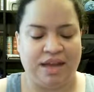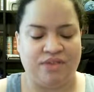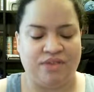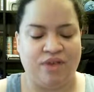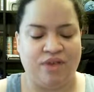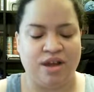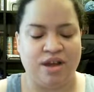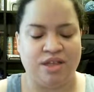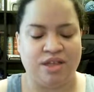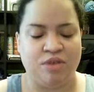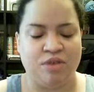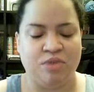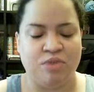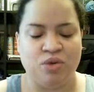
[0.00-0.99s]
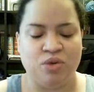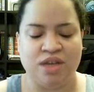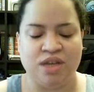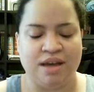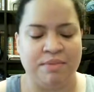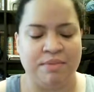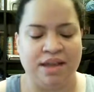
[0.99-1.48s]
As far as her
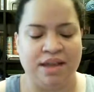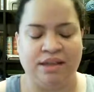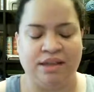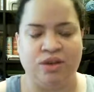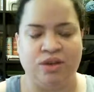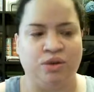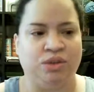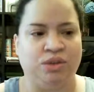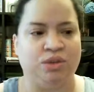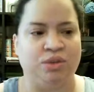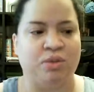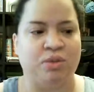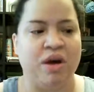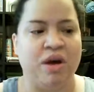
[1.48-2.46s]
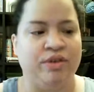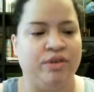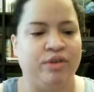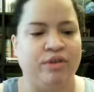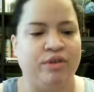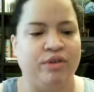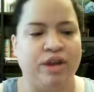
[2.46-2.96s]
music, I mean, you know, she was part
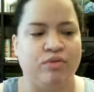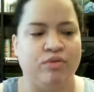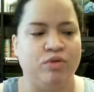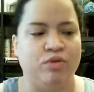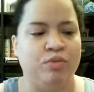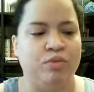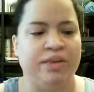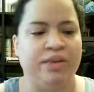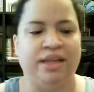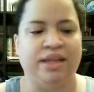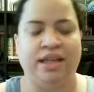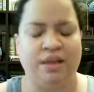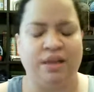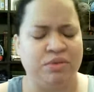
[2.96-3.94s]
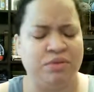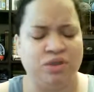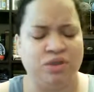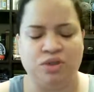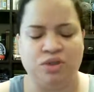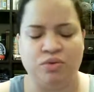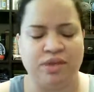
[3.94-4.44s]
of a great group, and they were
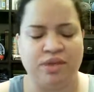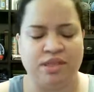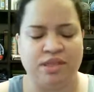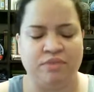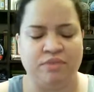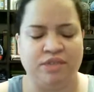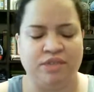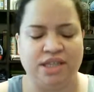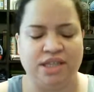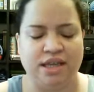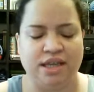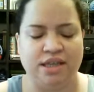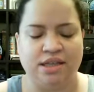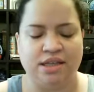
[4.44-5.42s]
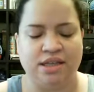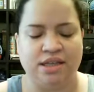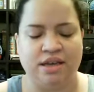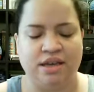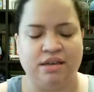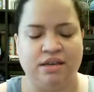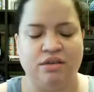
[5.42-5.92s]
just doing some
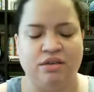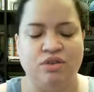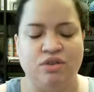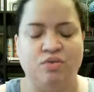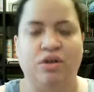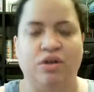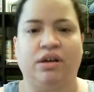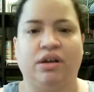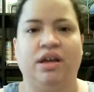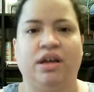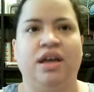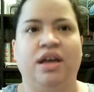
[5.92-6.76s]
ridiculously good work.